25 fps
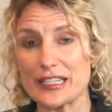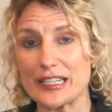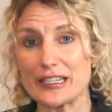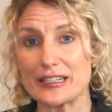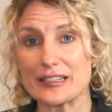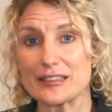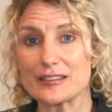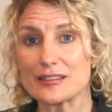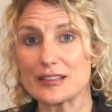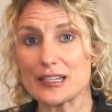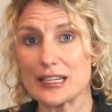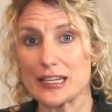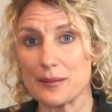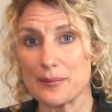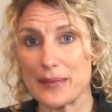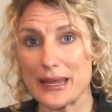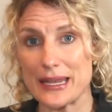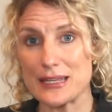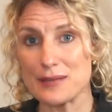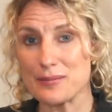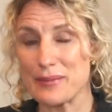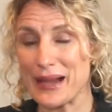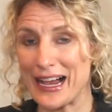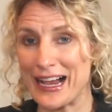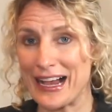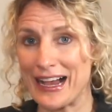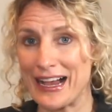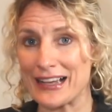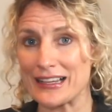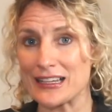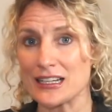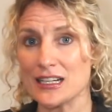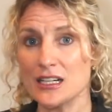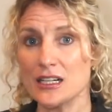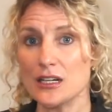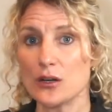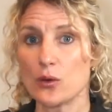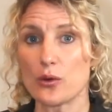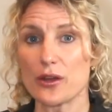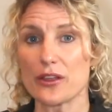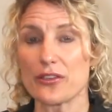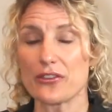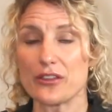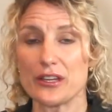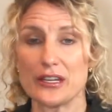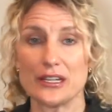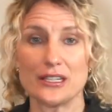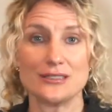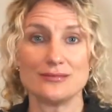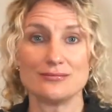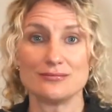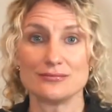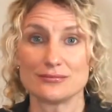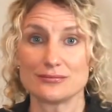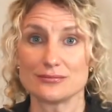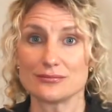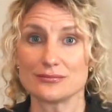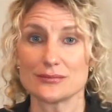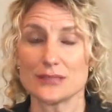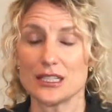get a CMA back within